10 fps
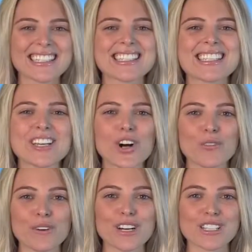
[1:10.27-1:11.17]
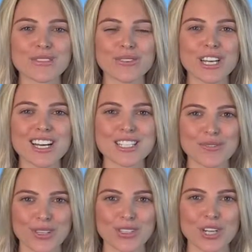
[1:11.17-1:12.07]
To see your photos and videos
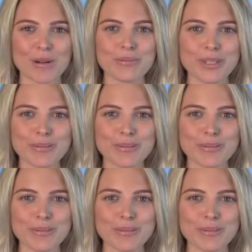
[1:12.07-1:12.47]
featured on